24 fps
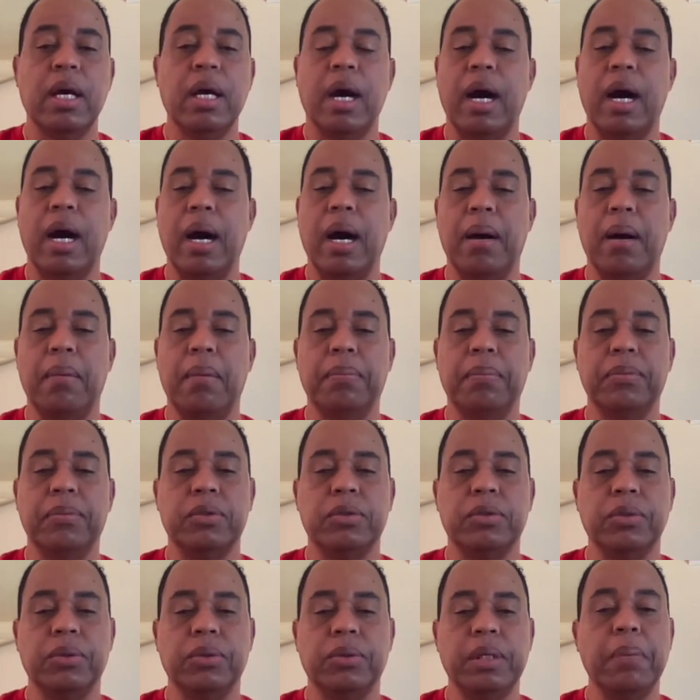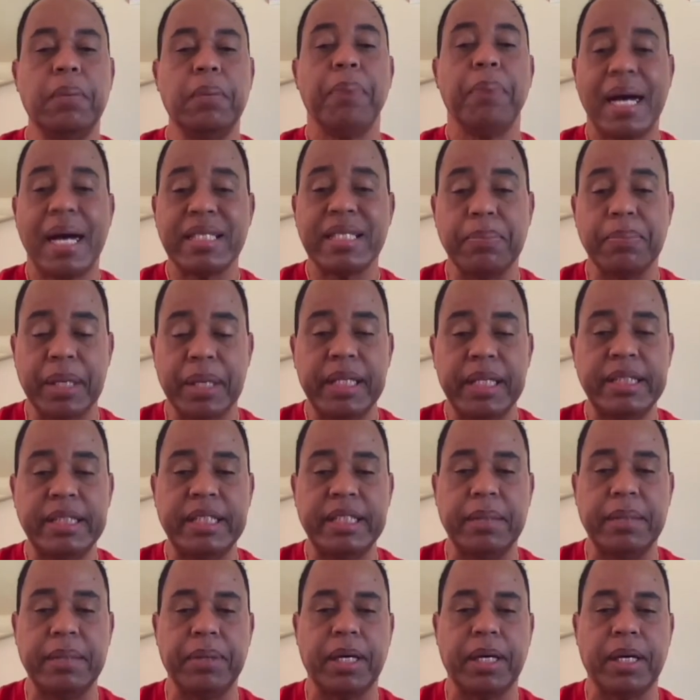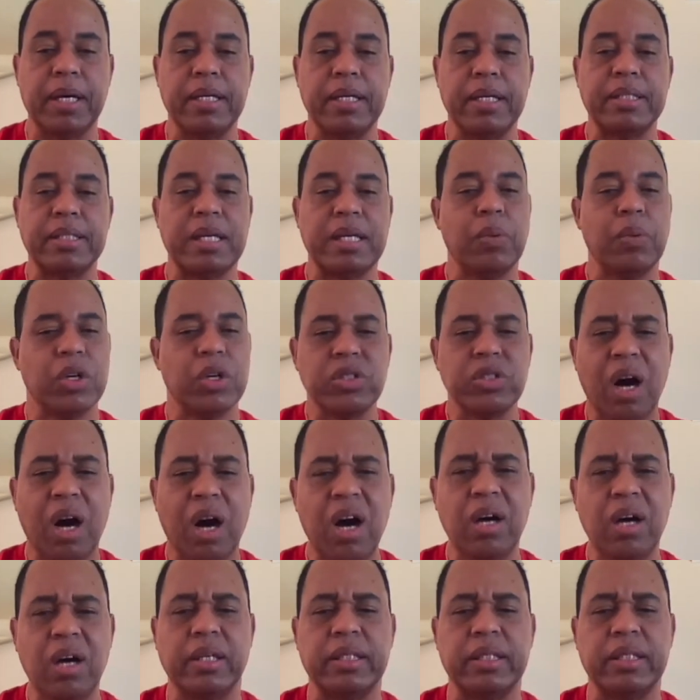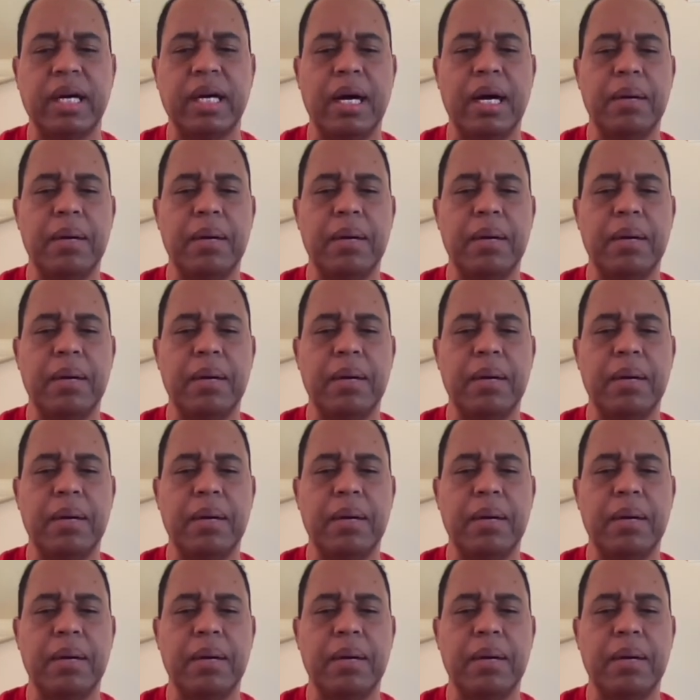to impossibility because it was hard.